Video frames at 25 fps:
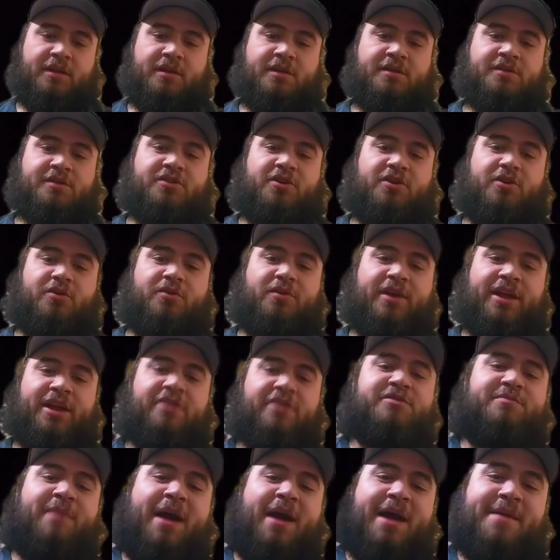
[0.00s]
So
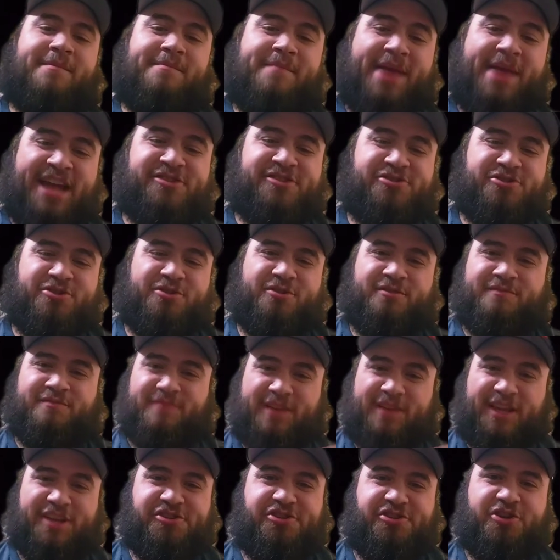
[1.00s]
here's my major
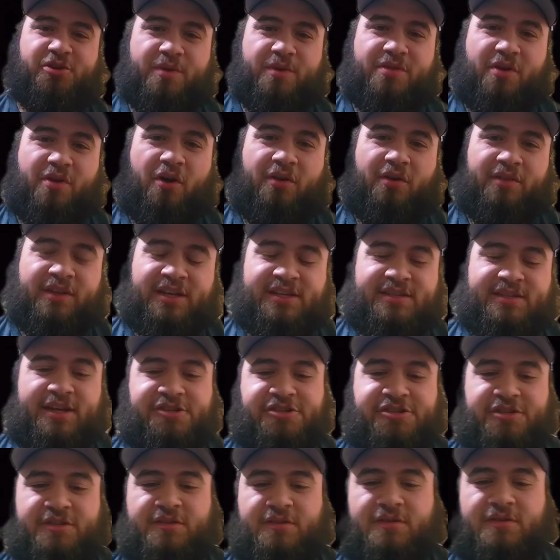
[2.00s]
issue with all these
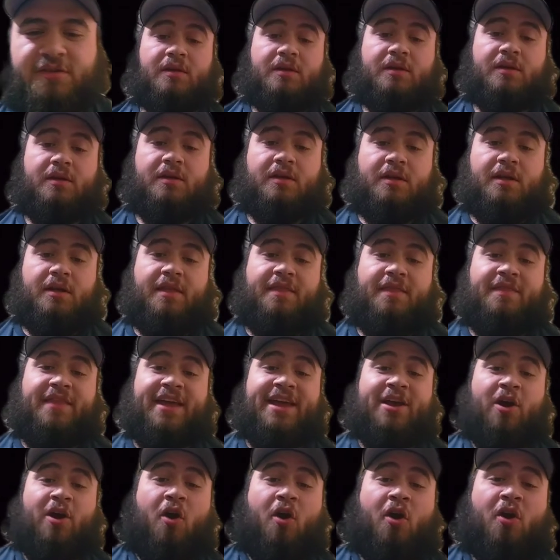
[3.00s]
engines. They
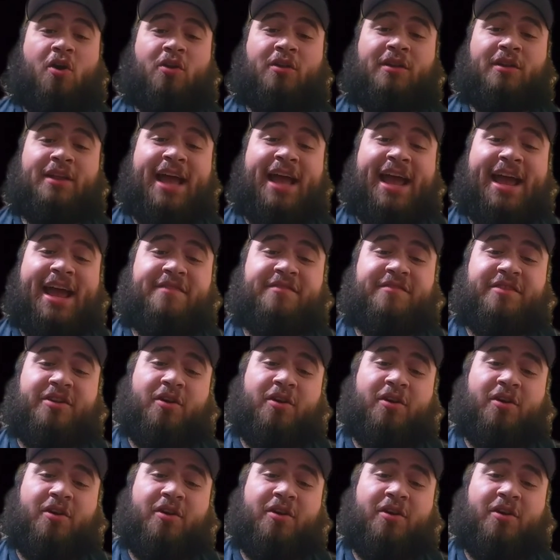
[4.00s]
all have an